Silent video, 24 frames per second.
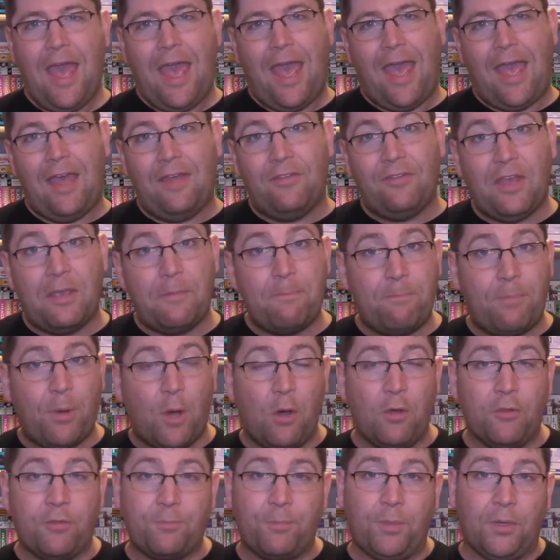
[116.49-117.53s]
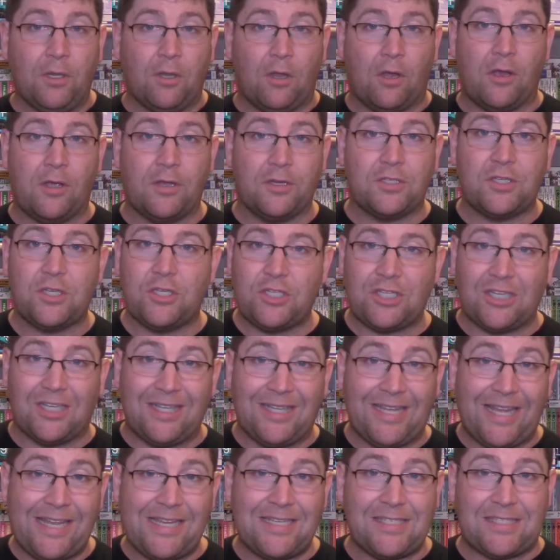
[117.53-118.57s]
and they both belonged to
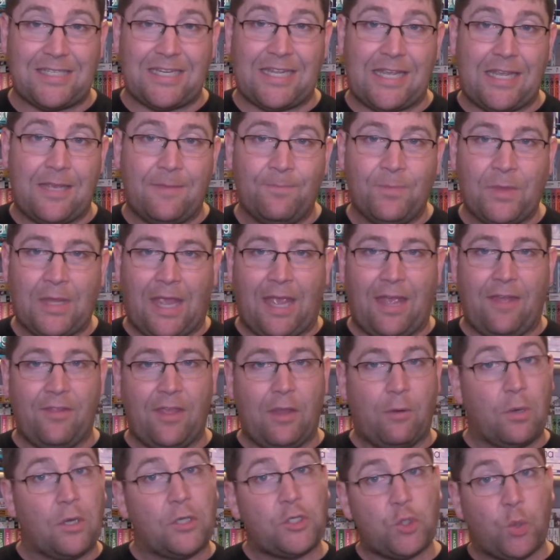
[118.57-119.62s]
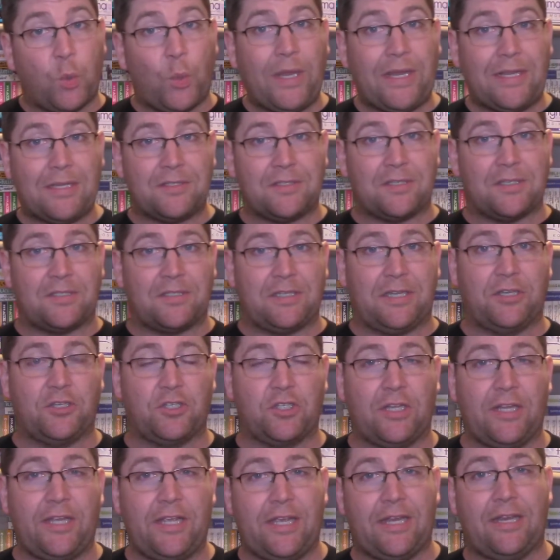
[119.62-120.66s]
Lacie, and they were twins
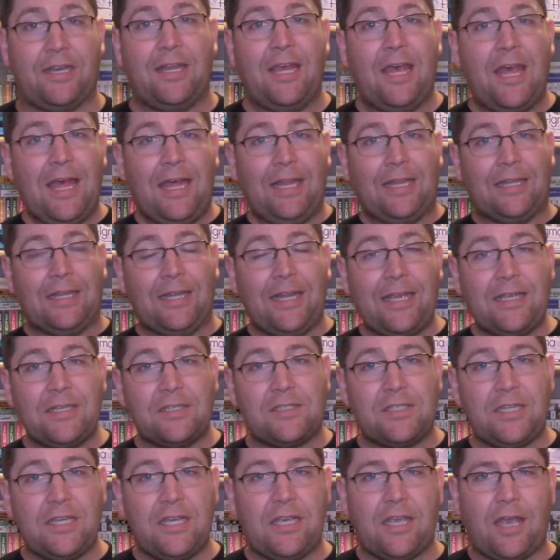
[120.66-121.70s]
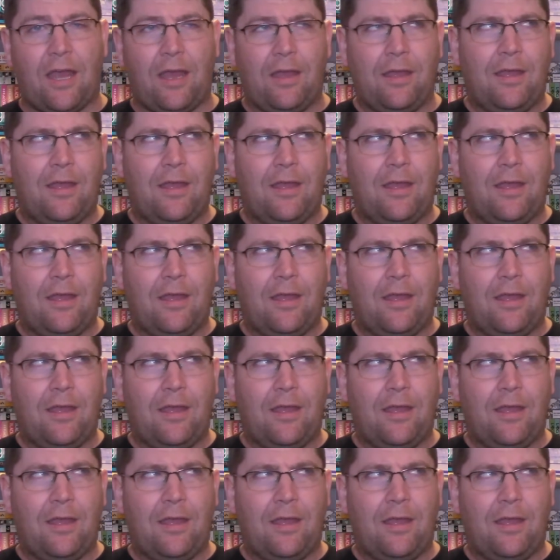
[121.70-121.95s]
essentially, and Lacie